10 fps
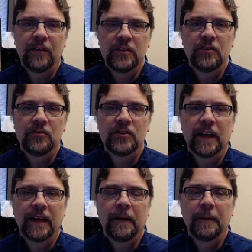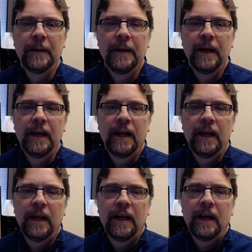that you can check out.
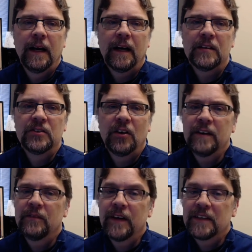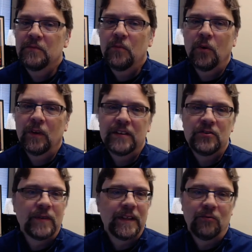I saw the effects of moral
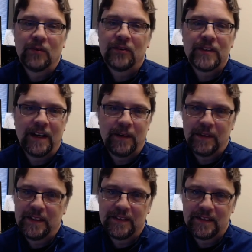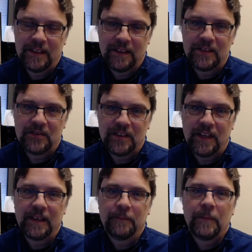injury in real time in this in the
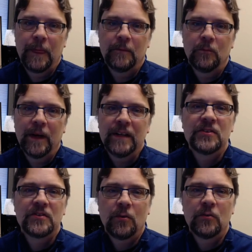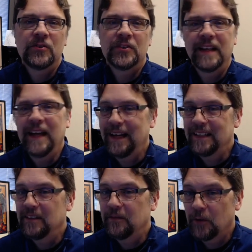study. When the soldiers had
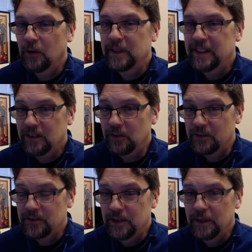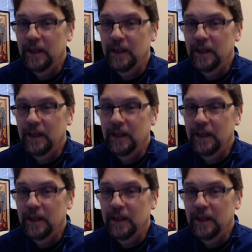had confirmed kills,